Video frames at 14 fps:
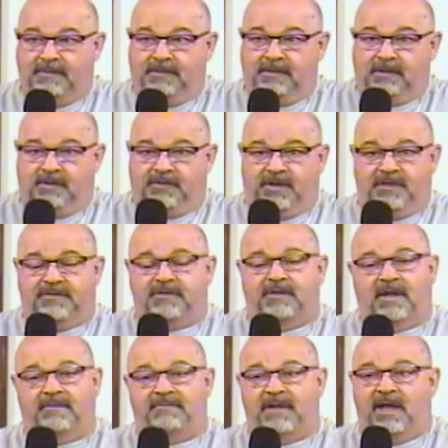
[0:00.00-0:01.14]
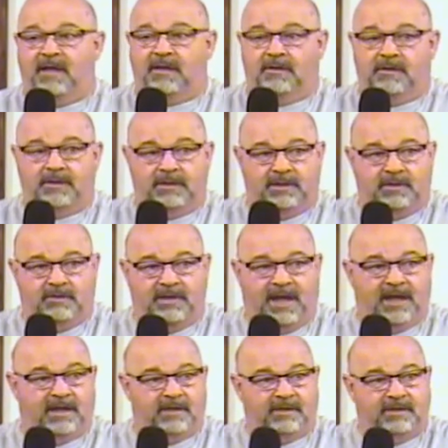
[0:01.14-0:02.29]
Because I said, I'm not going, you're
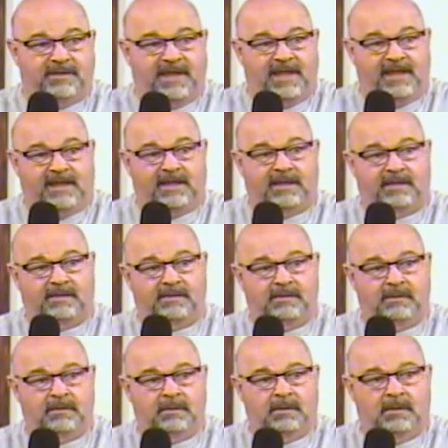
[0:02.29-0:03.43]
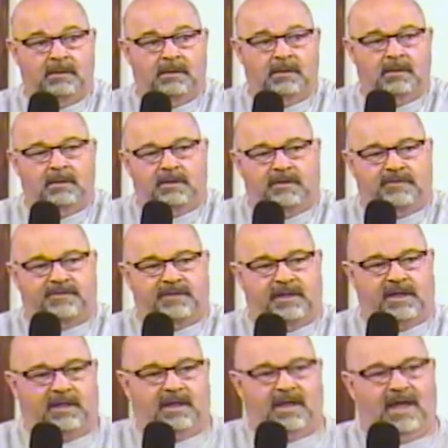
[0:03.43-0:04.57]
not going to take. And you
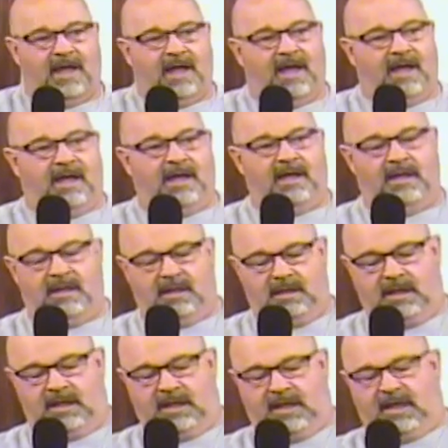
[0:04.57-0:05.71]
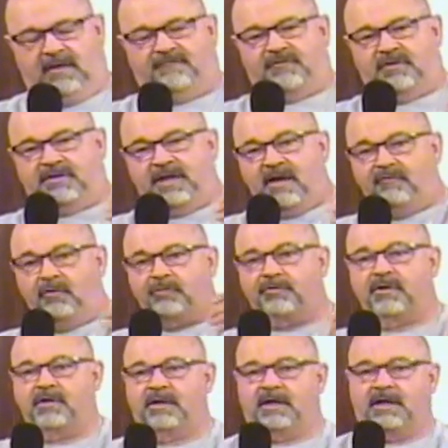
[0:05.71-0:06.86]
see, if the devil's
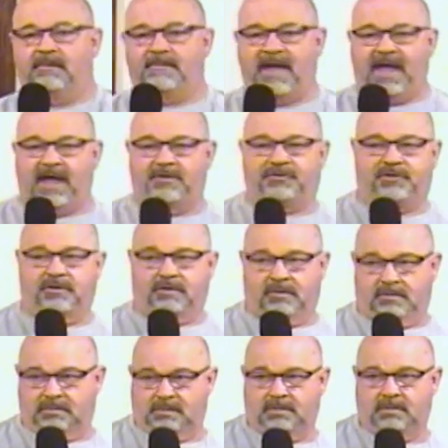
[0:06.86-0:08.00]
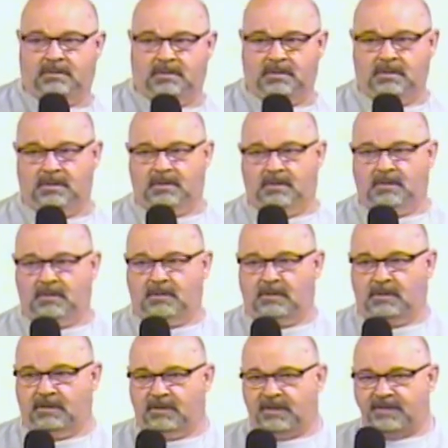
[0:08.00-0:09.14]
going to come at you,
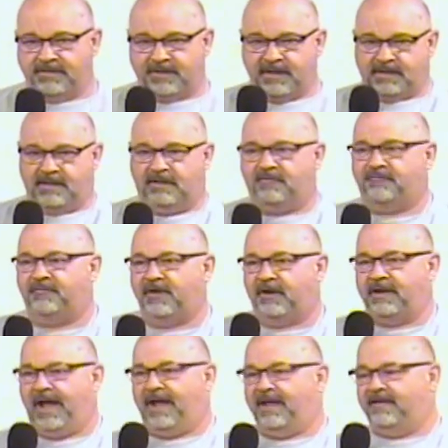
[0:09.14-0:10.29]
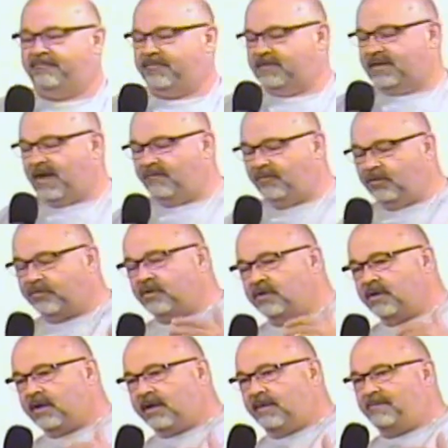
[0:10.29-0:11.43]
let's get this figured out. If the devil's
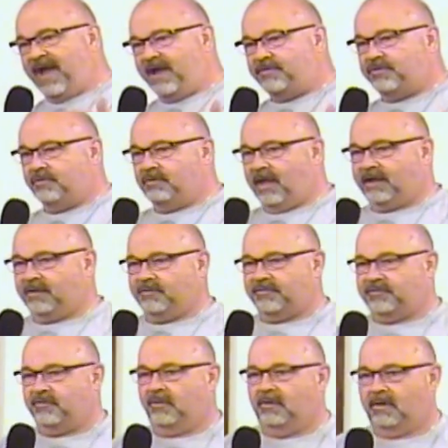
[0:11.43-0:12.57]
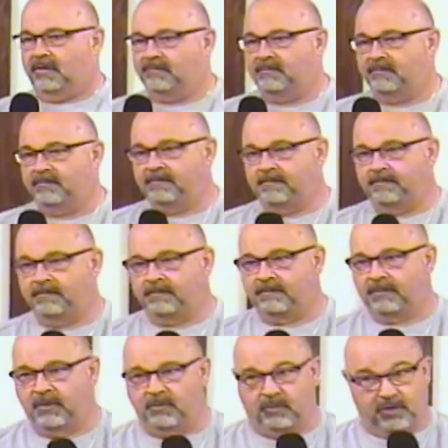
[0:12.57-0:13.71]
going to come at you like a storm,
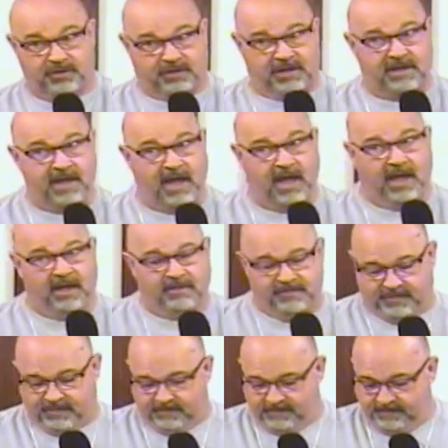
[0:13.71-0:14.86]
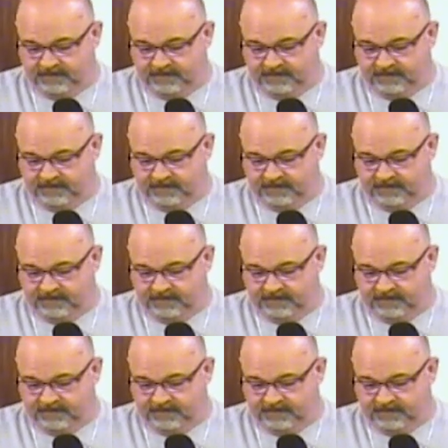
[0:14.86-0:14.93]
which he does,